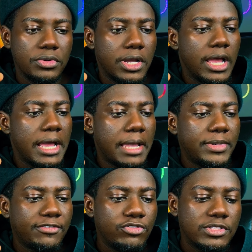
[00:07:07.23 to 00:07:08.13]
I
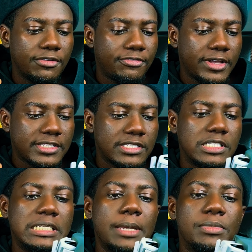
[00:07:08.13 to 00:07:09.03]
mean, I've used the first
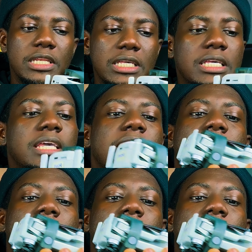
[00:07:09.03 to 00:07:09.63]
DJI Mini